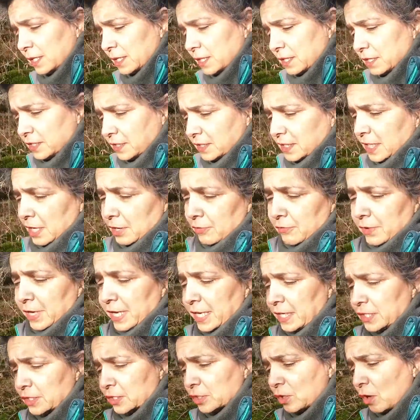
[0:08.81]

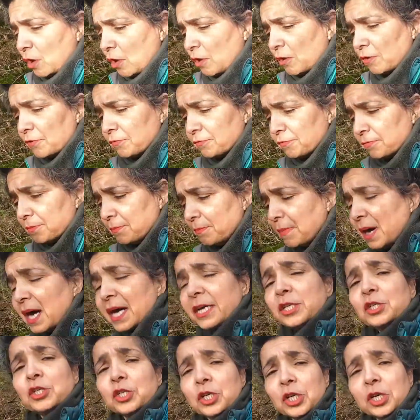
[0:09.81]
series of my
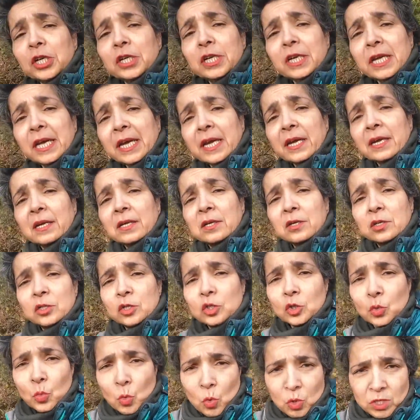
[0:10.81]
journey
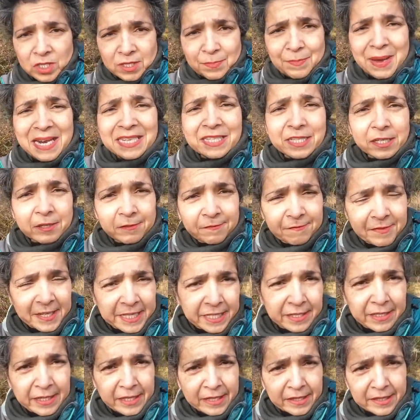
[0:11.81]
towards mental
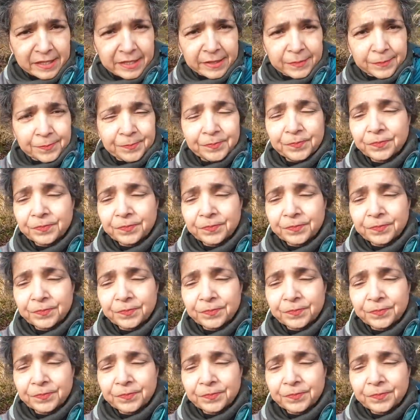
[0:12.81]
fitness.